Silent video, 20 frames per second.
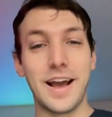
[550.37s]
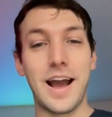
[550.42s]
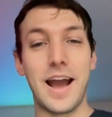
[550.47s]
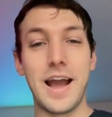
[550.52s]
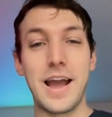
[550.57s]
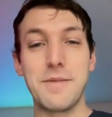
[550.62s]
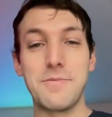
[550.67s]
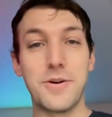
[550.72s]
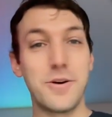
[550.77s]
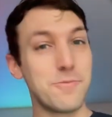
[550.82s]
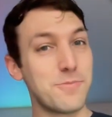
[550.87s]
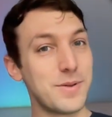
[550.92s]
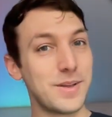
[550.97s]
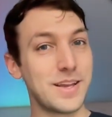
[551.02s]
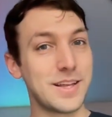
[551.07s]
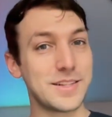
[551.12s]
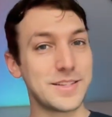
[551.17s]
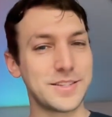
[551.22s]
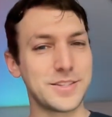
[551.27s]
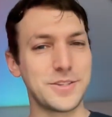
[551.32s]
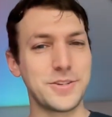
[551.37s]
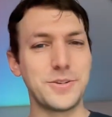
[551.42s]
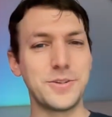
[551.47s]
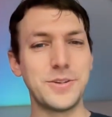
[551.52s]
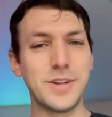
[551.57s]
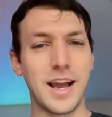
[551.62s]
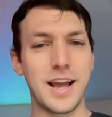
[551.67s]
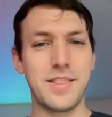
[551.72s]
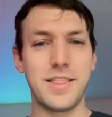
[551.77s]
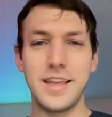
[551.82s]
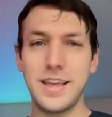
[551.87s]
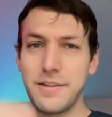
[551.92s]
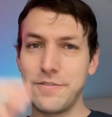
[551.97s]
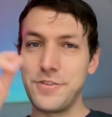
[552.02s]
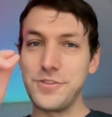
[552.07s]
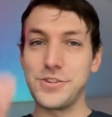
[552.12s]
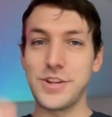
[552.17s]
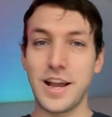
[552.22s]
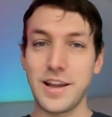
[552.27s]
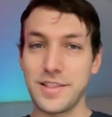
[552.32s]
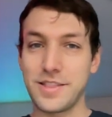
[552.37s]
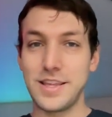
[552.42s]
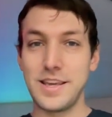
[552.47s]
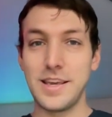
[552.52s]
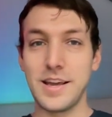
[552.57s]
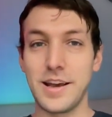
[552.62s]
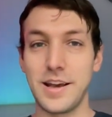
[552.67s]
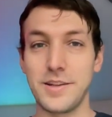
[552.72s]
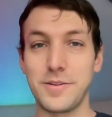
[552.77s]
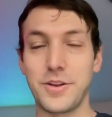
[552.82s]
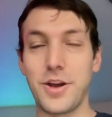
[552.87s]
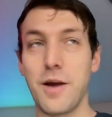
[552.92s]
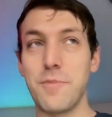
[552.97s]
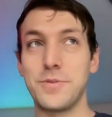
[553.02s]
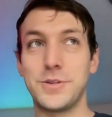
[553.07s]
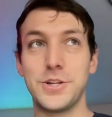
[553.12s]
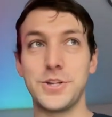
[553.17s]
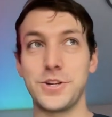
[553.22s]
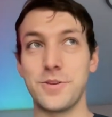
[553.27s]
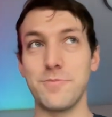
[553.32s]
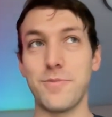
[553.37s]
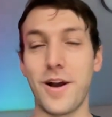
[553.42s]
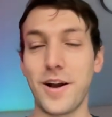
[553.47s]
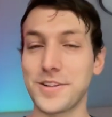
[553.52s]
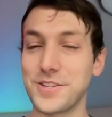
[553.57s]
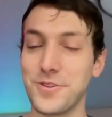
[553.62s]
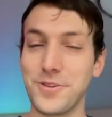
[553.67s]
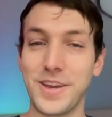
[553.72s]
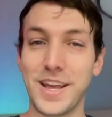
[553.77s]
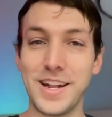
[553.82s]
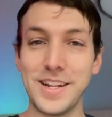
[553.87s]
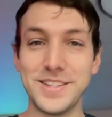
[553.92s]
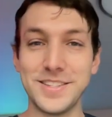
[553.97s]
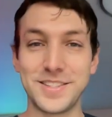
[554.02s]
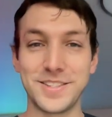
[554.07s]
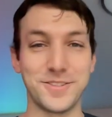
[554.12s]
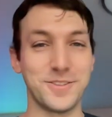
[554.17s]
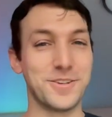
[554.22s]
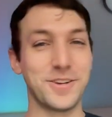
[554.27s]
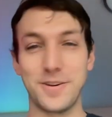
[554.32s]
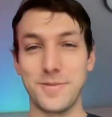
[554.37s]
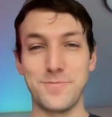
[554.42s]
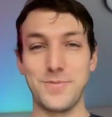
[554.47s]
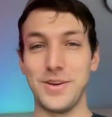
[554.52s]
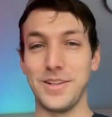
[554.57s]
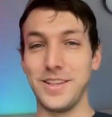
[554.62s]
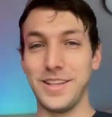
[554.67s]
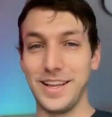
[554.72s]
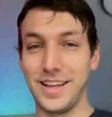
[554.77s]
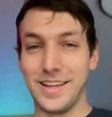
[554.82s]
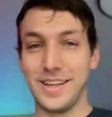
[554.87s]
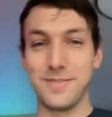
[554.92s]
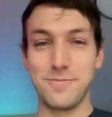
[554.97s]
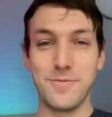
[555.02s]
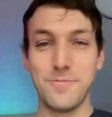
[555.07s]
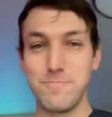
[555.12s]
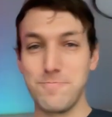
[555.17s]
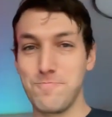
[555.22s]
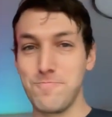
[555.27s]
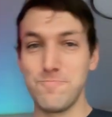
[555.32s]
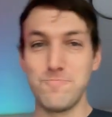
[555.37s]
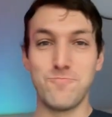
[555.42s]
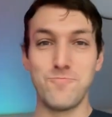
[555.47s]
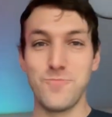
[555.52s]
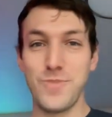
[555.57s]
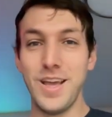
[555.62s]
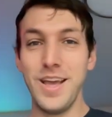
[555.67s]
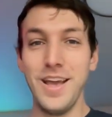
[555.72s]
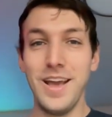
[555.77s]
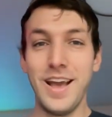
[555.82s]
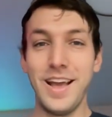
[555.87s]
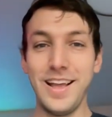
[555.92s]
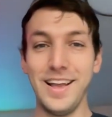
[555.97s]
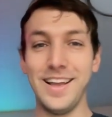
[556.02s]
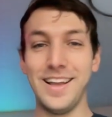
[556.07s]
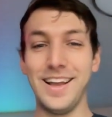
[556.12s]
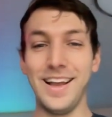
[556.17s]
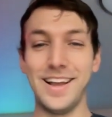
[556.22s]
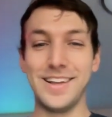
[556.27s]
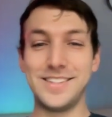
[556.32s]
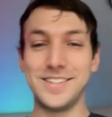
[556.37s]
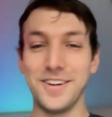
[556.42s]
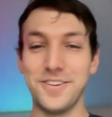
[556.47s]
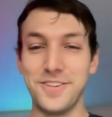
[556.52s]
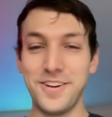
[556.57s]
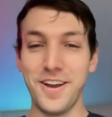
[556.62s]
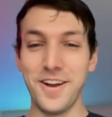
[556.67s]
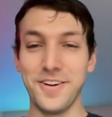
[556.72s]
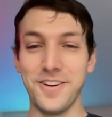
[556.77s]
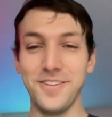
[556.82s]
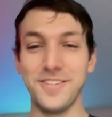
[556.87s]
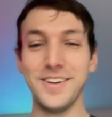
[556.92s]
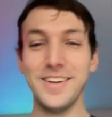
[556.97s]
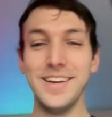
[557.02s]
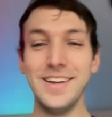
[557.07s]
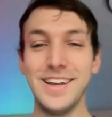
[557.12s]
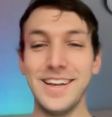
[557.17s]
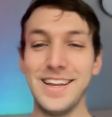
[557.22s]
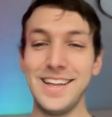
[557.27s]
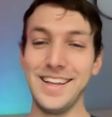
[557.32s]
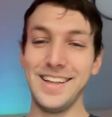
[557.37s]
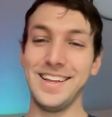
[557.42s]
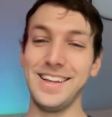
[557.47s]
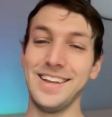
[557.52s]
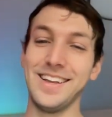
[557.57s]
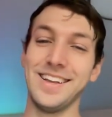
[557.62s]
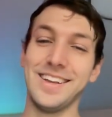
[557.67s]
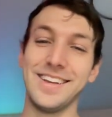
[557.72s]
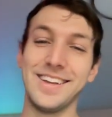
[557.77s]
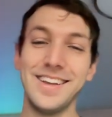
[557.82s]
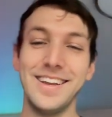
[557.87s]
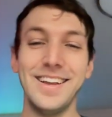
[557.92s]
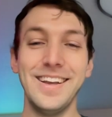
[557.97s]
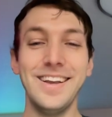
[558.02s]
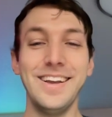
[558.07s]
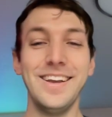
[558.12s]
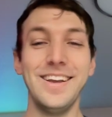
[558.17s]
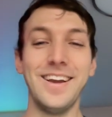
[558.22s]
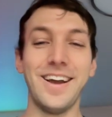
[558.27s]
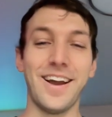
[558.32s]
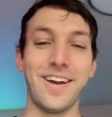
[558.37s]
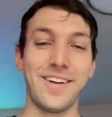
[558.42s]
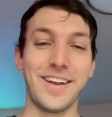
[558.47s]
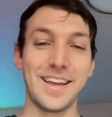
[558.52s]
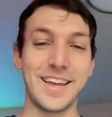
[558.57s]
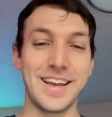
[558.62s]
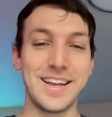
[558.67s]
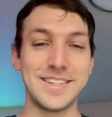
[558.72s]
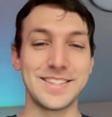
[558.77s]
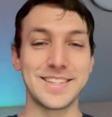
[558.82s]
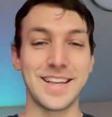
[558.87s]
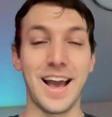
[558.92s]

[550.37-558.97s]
I'm hoping it's soon. I think if you check the competition box, you get in sooner, but I don't know. All right, guys.